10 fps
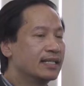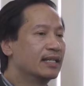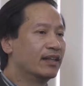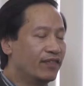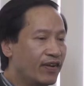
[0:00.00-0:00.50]
in
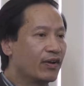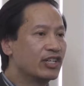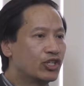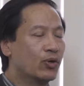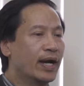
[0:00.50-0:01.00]
the
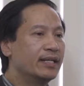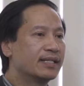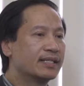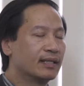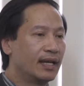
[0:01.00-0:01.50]
various
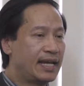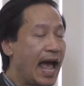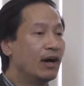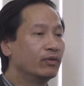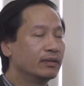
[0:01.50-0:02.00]
joints,
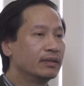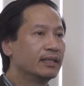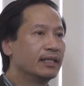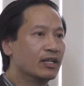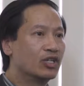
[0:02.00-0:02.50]
gout
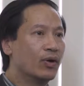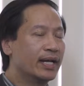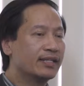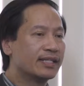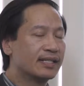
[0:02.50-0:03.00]
in the joints,